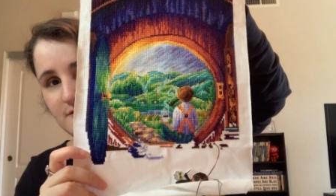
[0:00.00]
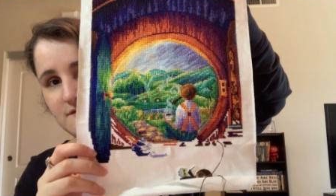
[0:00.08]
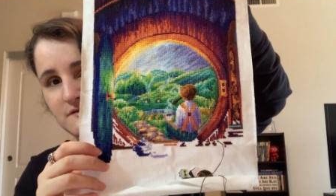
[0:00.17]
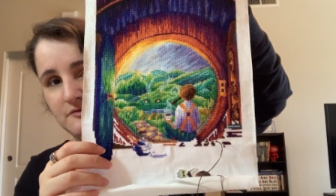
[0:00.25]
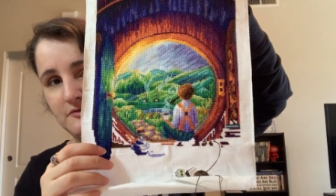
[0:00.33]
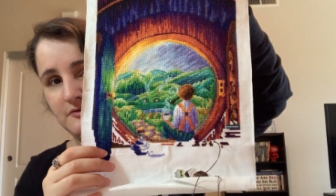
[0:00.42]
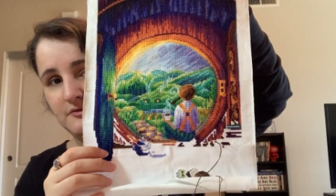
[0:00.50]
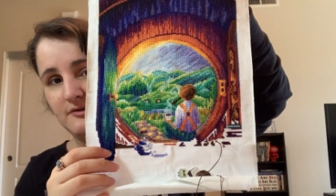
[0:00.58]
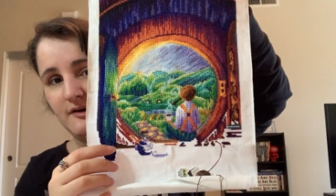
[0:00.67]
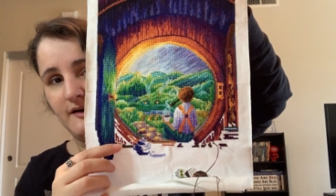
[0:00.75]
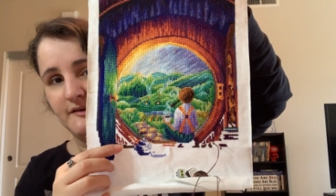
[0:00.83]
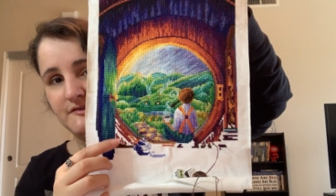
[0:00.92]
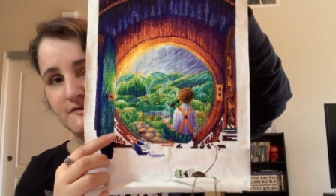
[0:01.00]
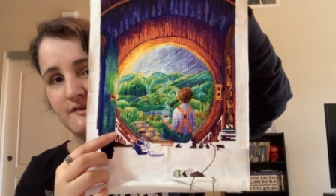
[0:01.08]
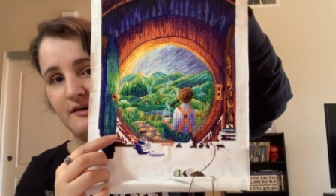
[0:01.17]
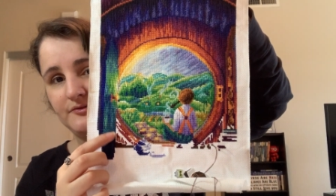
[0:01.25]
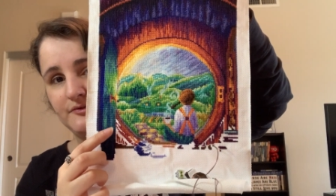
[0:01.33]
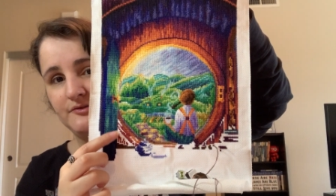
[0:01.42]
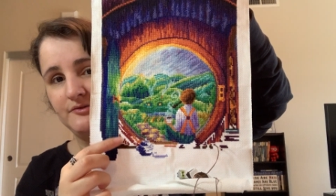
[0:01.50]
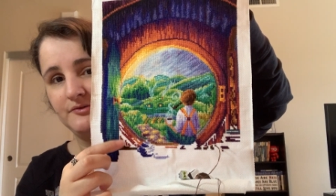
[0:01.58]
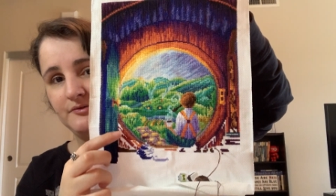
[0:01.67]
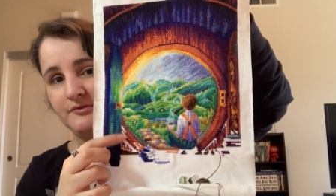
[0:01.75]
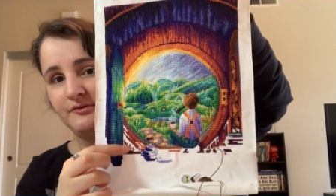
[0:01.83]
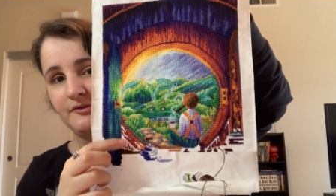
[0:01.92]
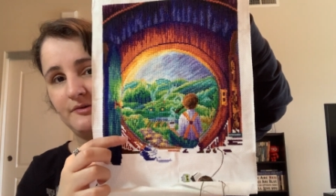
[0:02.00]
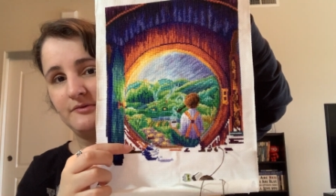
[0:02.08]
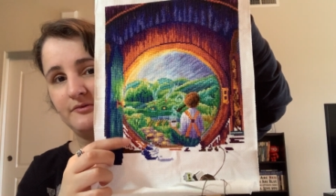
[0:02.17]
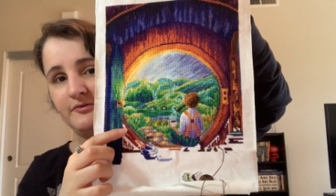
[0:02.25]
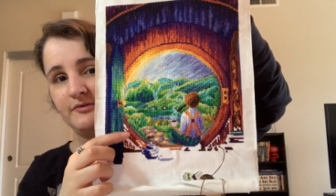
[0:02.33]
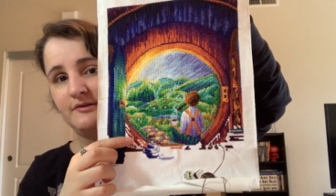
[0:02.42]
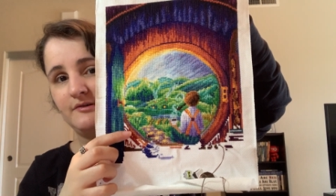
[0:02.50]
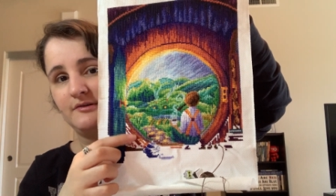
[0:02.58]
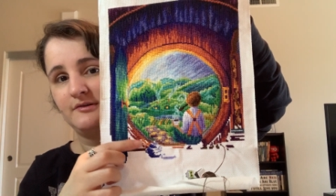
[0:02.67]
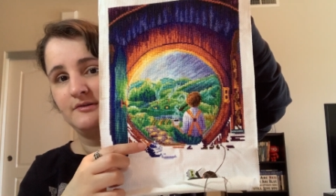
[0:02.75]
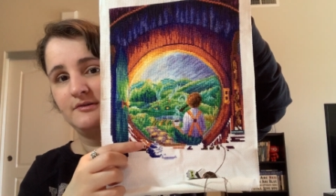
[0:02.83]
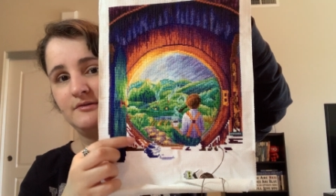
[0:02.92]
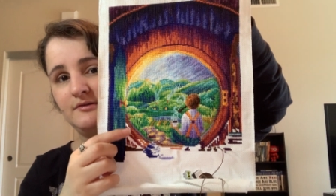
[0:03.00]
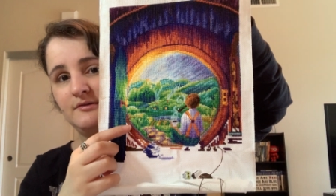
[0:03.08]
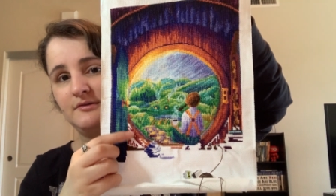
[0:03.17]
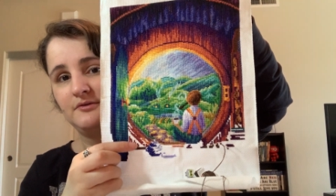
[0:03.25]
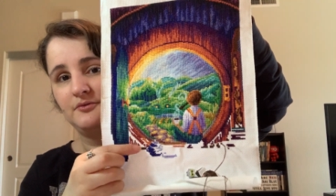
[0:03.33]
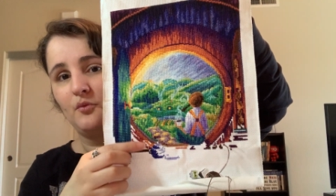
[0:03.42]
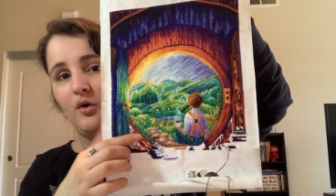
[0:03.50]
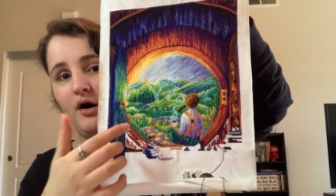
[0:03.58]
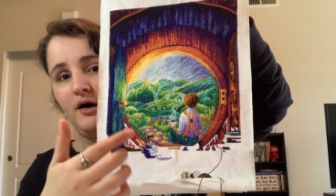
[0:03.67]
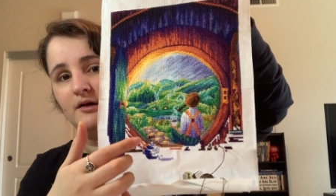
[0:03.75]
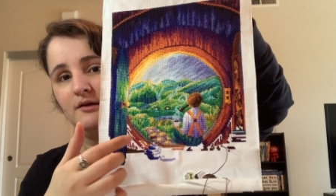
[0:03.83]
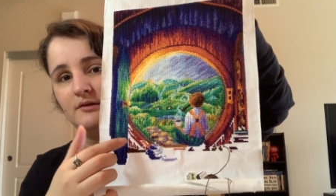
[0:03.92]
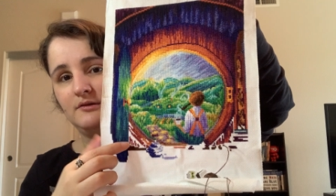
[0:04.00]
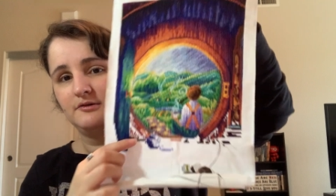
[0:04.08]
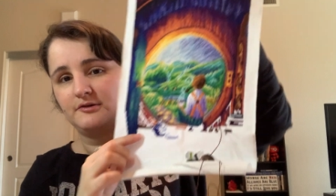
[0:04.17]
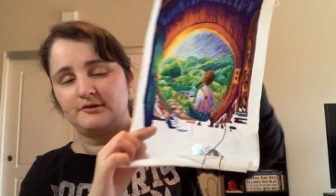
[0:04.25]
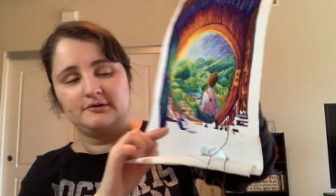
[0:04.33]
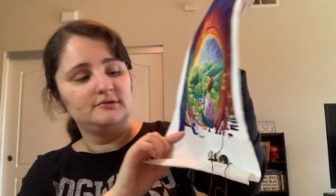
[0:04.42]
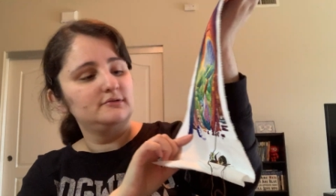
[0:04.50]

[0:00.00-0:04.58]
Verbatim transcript: So I just have to do some of the wall or